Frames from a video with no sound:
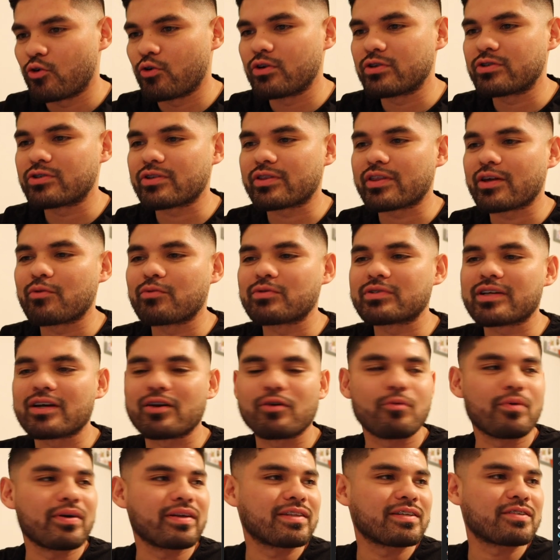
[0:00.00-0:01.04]
Who did you think was
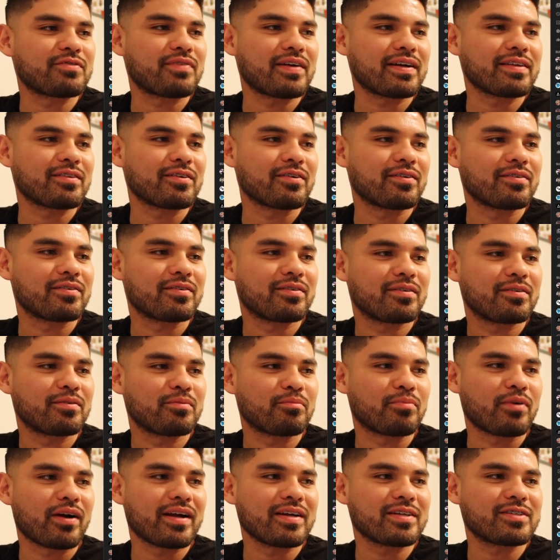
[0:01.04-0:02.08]
gonna win this fight though?
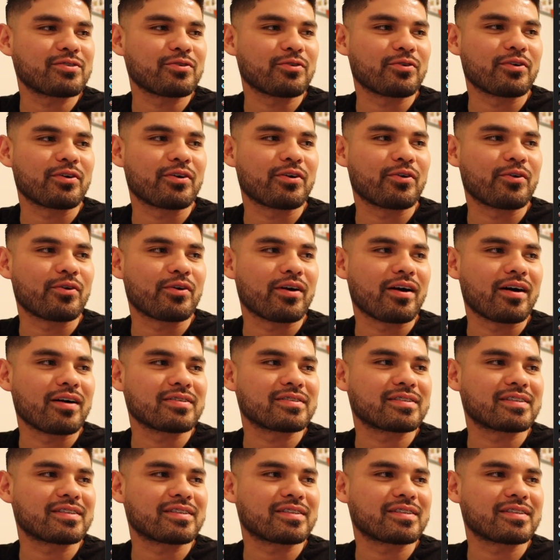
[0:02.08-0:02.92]
Bryce or Austin?